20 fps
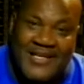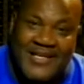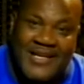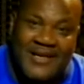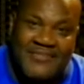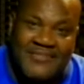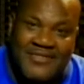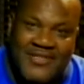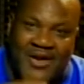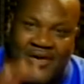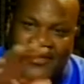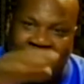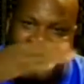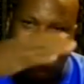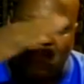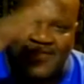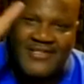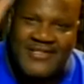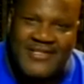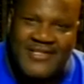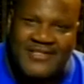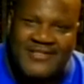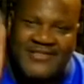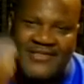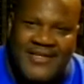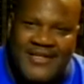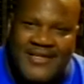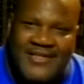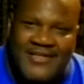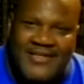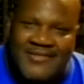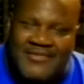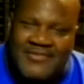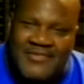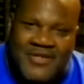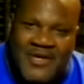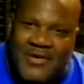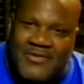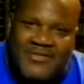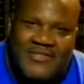And I'm talking in this
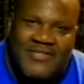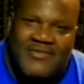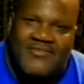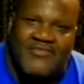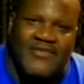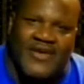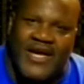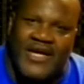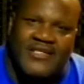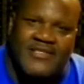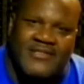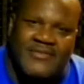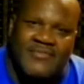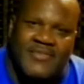coaching fashion.